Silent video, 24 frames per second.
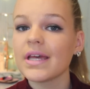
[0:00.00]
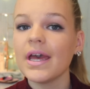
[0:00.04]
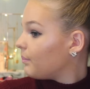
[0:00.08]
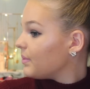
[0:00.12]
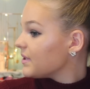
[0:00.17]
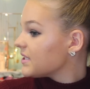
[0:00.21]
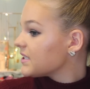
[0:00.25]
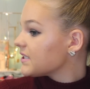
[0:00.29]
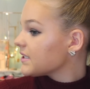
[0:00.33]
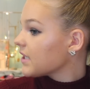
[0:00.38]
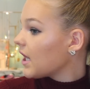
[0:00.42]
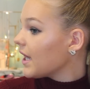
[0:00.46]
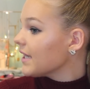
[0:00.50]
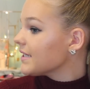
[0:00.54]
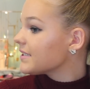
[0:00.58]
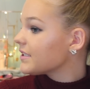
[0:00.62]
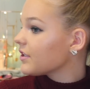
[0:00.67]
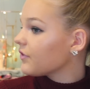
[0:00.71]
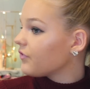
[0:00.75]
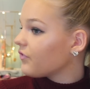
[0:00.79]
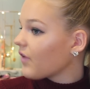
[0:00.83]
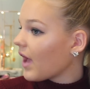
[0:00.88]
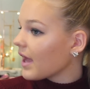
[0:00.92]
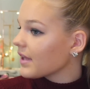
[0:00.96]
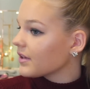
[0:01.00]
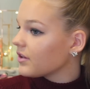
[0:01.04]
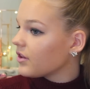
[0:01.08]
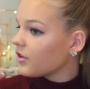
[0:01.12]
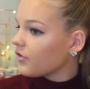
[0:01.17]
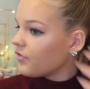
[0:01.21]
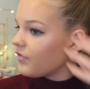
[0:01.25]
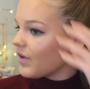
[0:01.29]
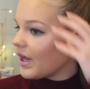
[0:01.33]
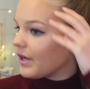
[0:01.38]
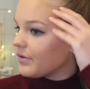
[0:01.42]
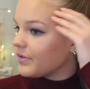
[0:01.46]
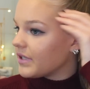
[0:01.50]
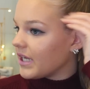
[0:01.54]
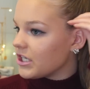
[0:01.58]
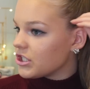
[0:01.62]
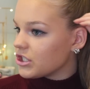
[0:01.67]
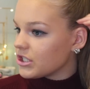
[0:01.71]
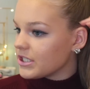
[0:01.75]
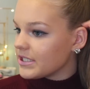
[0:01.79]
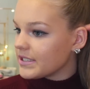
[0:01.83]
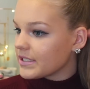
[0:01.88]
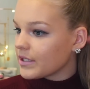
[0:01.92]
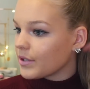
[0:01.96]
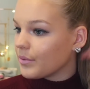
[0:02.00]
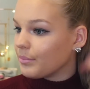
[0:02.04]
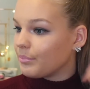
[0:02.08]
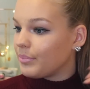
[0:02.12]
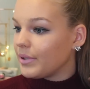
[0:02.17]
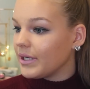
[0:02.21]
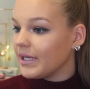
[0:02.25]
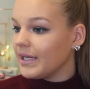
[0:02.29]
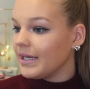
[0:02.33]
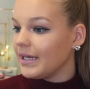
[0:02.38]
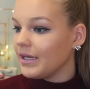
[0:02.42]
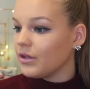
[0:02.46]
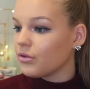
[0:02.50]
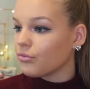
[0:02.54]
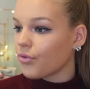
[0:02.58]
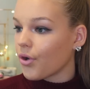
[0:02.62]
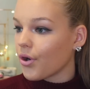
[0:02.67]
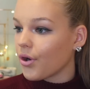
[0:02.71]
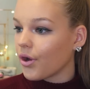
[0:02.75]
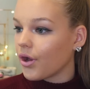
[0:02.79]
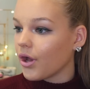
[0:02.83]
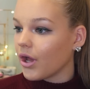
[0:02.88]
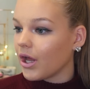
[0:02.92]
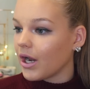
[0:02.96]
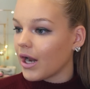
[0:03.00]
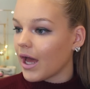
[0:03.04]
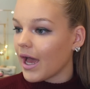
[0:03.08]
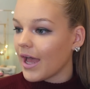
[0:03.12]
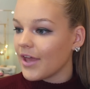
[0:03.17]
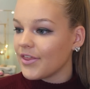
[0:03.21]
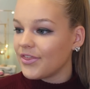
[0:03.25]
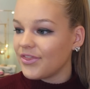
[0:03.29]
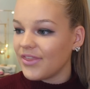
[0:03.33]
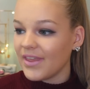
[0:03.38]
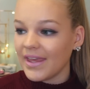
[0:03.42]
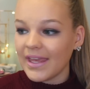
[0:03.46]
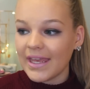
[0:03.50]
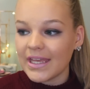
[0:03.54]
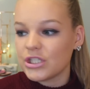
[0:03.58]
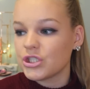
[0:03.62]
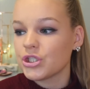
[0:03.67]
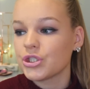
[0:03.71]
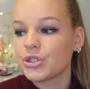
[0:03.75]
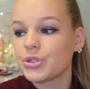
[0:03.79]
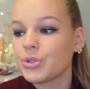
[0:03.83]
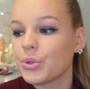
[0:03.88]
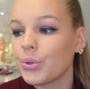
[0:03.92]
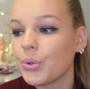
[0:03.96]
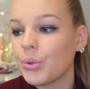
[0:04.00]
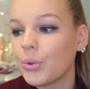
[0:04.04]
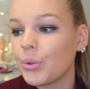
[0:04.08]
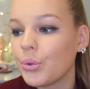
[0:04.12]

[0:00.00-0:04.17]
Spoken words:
Besides the fact that the foundation is completely the wrong colour, I think it just